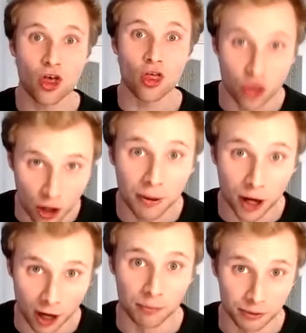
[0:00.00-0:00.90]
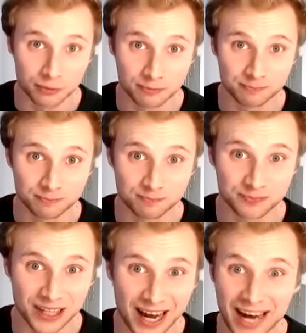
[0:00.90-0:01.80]
the pub.
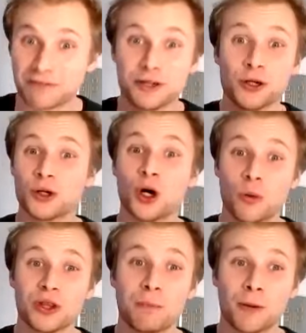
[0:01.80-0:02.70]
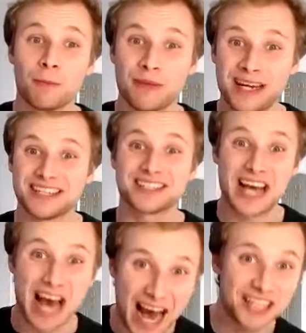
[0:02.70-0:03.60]
And if you don't know what the pub means,
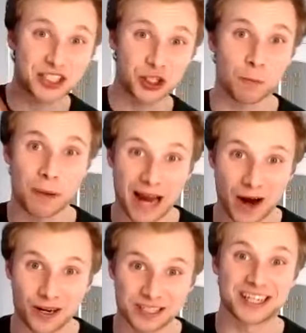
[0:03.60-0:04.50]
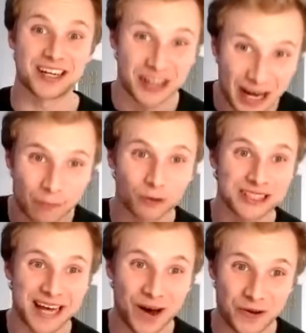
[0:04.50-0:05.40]
ask your parents and they will
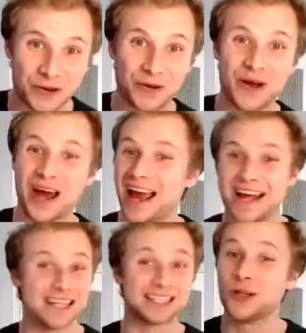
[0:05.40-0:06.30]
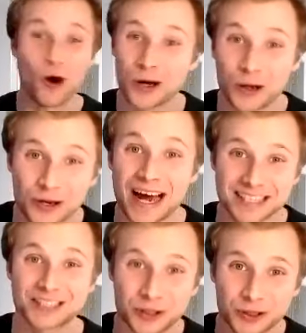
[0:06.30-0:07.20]
tell you. It is not a good
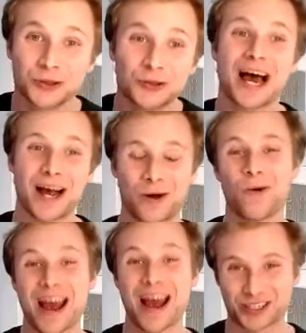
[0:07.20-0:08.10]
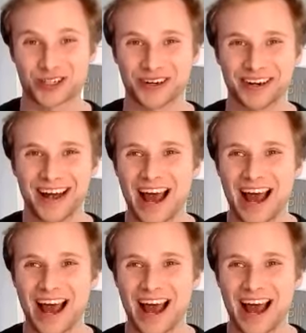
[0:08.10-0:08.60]
answer to that question.